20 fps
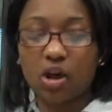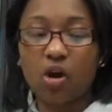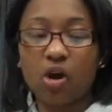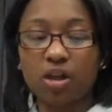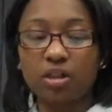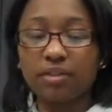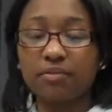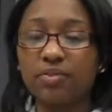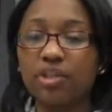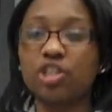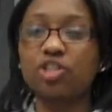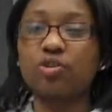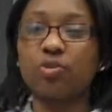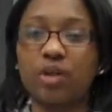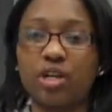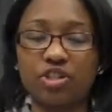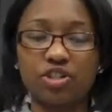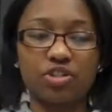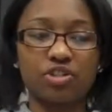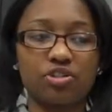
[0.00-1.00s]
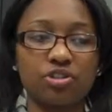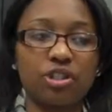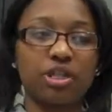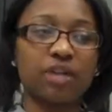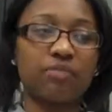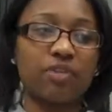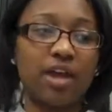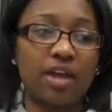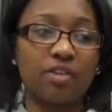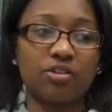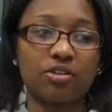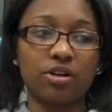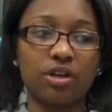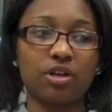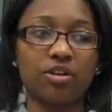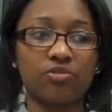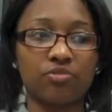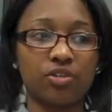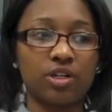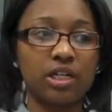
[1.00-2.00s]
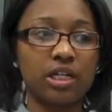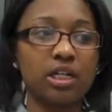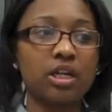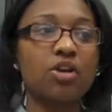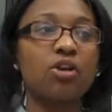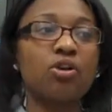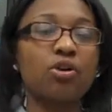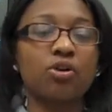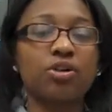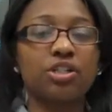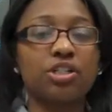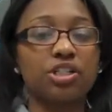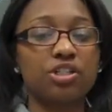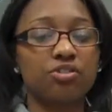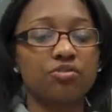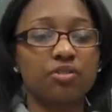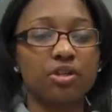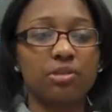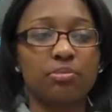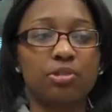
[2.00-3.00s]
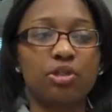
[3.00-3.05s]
All of these questions you can rather agree or disagree,